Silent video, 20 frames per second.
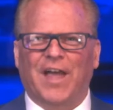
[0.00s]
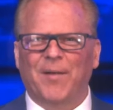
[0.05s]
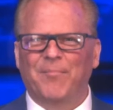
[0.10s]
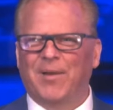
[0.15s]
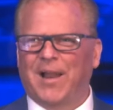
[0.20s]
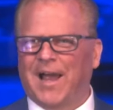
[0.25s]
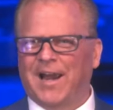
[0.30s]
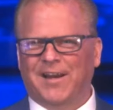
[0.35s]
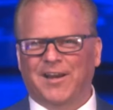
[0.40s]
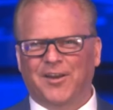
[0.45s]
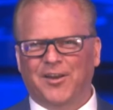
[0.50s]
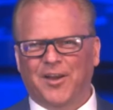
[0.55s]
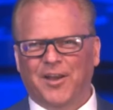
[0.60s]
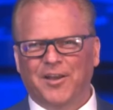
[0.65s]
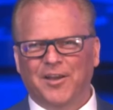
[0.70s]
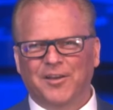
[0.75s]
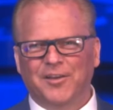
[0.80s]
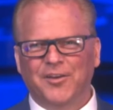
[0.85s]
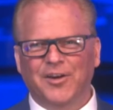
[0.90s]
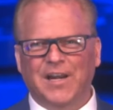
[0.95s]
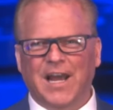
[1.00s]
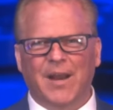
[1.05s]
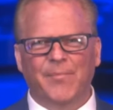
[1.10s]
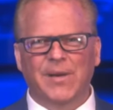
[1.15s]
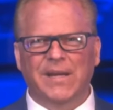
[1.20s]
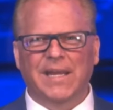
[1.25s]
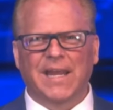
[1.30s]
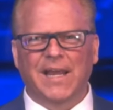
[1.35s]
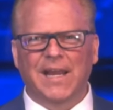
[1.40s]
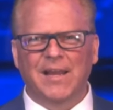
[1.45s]
like, you got to
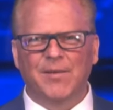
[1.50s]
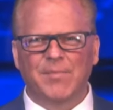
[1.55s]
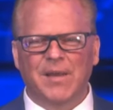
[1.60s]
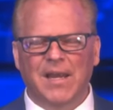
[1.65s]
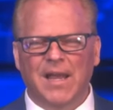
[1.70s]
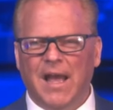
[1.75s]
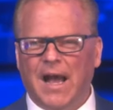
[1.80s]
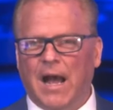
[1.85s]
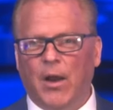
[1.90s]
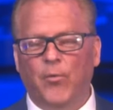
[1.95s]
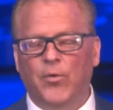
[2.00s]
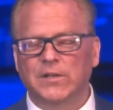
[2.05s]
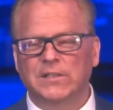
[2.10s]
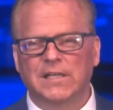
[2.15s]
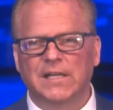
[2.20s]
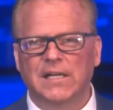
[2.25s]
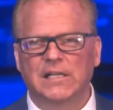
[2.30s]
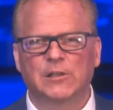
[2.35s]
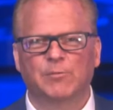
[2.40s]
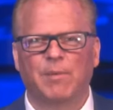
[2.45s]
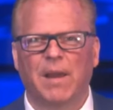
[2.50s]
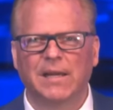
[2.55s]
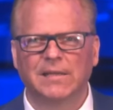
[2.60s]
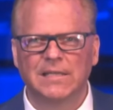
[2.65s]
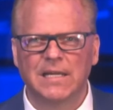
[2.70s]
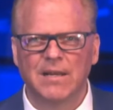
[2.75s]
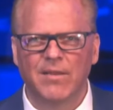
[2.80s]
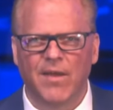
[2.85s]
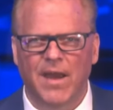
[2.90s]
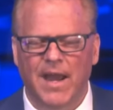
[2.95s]
be kidding me. I wasn't
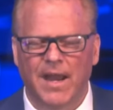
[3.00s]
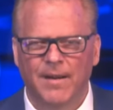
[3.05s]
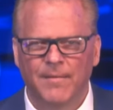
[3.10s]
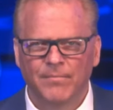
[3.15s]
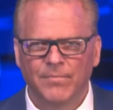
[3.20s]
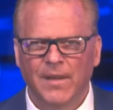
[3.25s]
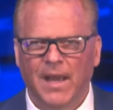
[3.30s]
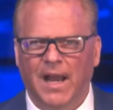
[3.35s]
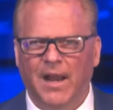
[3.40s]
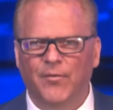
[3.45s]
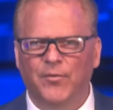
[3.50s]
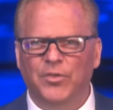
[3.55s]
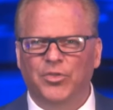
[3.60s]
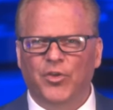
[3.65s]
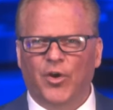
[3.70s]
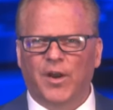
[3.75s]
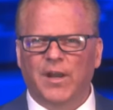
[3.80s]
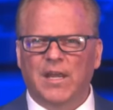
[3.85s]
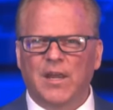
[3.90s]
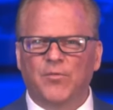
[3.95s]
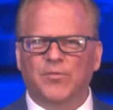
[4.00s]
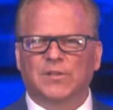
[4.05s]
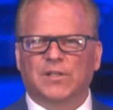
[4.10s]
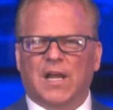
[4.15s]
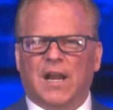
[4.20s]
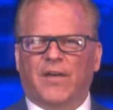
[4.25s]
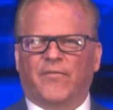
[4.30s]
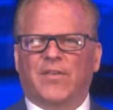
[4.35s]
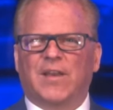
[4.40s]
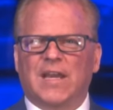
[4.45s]
expecting that. I would thought he was
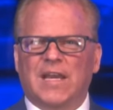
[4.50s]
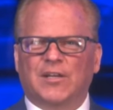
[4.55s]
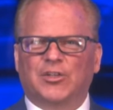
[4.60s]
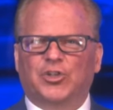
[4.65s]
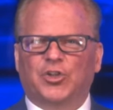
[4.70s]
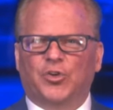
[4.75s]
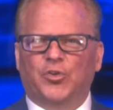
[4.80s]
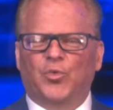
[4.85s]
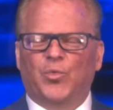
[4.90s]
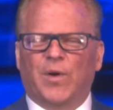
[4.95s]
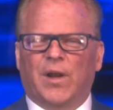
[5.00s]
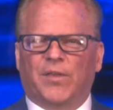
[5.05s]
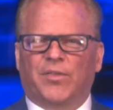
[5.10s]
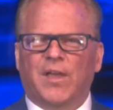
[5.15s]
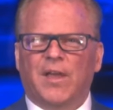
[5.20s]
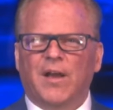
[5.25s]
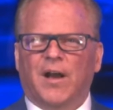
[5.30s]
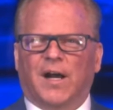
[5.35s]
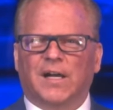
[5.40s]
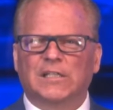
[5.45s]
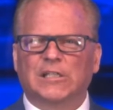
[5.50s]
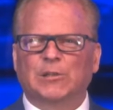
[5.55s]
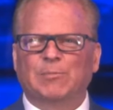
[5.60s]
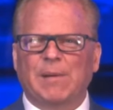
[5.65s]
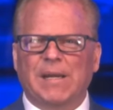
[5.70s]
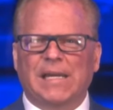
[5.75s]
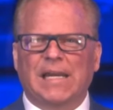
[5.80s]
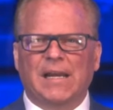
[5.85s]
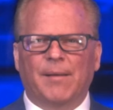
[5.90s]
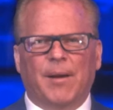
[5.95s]
going to have an issue with us
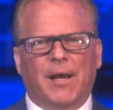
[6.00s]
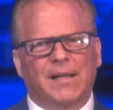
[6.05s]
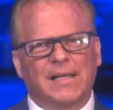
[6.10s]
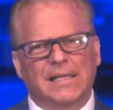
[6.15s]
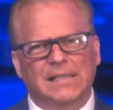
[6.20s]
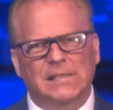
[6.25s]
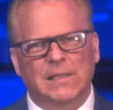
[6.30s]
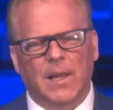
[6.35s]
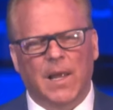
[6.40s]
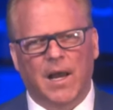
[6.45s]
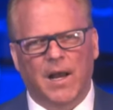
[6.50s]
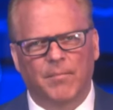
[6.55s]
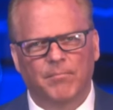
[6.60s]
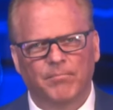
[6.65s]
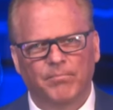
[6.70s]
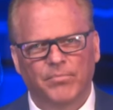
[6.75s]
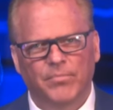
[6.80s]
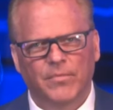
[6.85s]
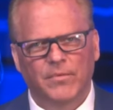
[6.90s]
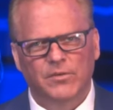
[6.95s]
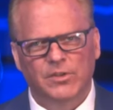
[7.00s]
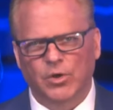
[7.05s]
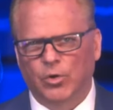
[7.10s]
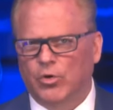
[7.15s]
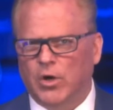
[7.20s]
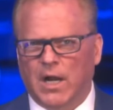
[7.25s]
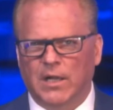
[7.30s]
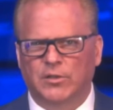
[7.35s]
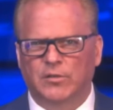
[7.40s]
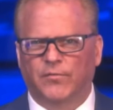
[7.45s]
speaking about Islam. So
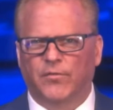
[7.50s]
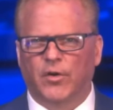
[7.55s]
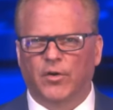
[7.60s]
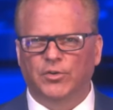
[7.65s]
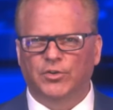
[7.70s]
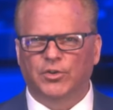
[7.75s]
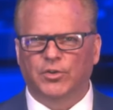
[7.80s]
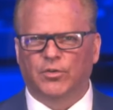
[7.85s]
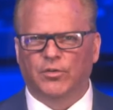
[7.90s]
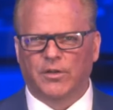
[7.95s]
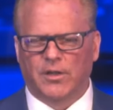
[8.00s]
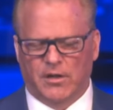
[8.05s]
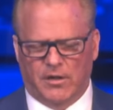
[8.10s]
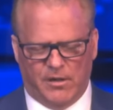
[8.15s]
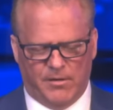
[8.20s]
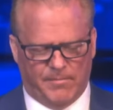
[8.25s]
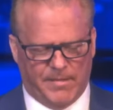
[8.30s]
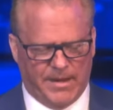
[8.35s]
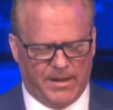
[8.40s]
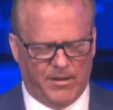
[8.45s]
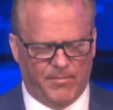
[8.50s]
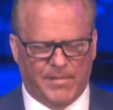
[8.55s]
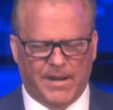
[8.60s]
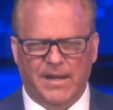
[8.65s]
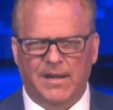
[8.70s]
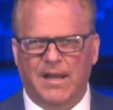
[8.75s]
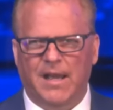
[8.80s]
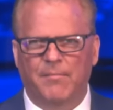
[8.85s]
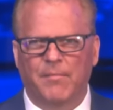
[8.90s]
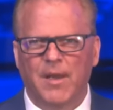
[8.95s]
controversial. You know, you might you
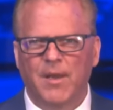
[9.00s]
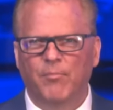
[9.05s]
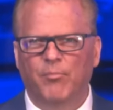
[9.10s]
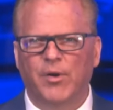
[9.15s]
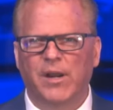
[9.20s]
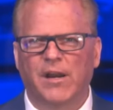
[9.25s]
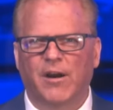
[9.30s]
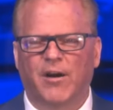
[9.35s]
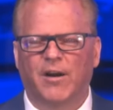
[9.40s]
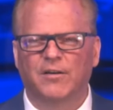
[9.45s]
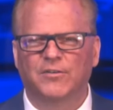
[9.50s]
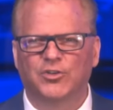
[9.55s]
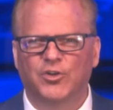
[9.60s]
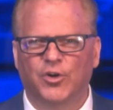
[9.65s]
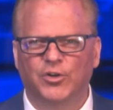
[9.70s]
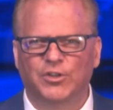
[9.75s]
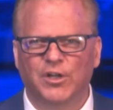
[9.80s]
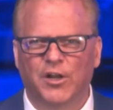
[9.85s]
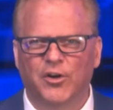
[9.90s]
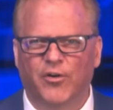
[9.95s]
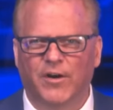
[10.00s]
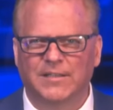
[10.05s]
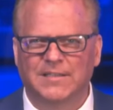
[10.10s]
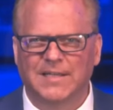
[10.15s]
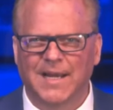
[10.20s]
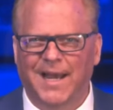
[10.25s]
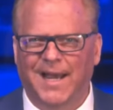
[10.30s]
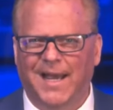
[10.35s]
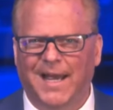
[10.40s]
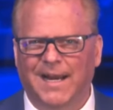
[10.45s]
might have, bring our church under
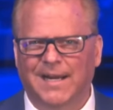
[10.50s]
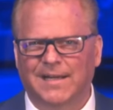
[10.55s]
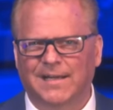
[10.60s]
attack.